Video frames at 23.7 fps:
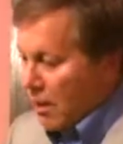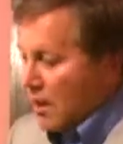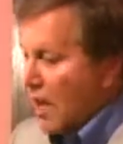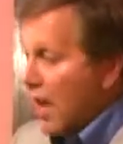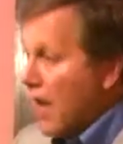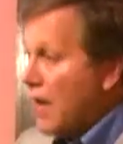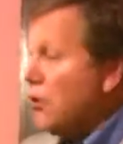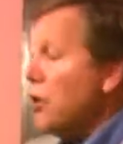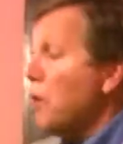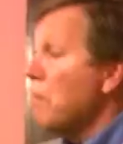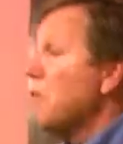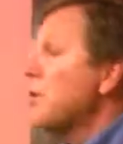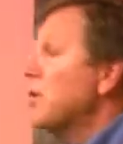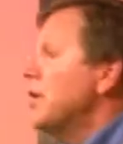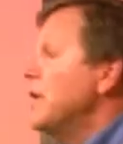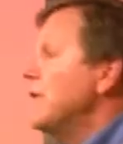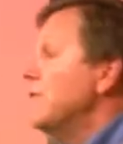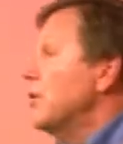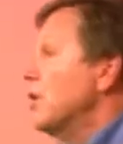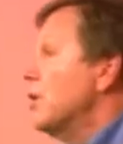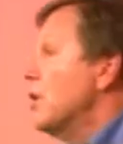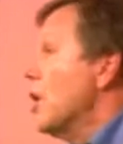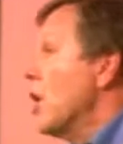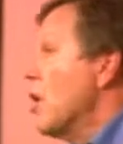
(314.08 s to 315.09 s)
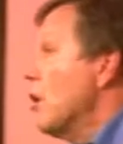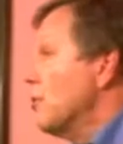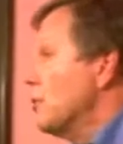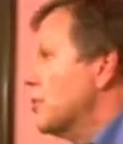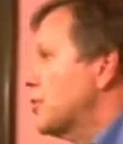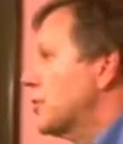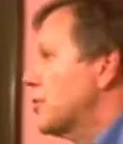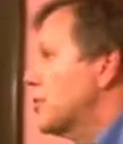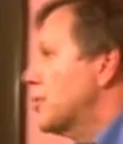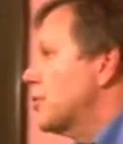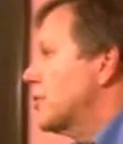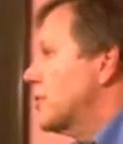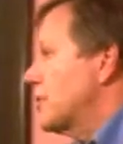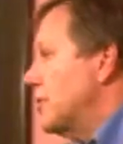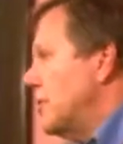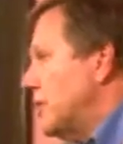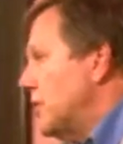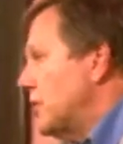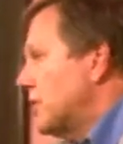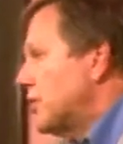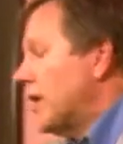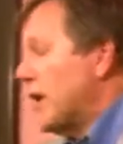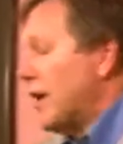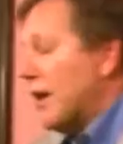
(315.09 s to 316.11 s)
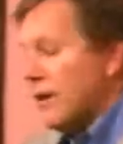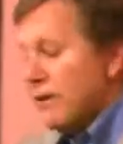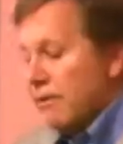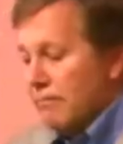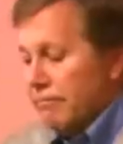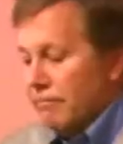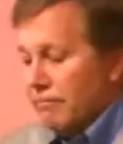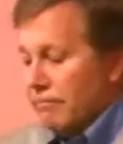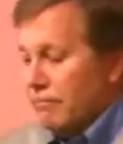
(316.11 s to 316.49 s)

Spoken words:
"I don't believe in ghosts," he said.